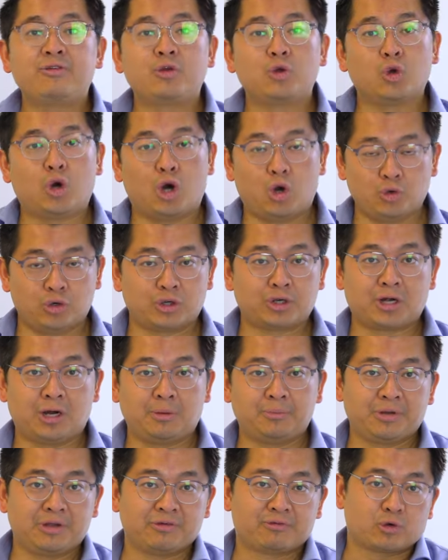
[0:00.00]
if you own a
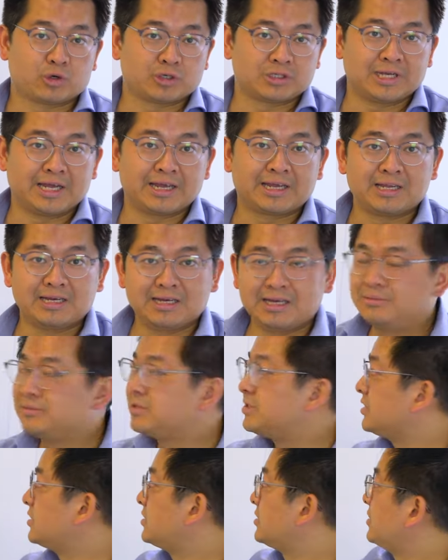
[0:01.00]
company, of course, like a
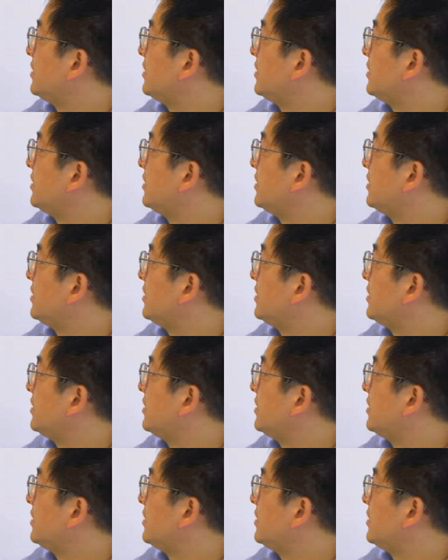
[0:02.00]
limited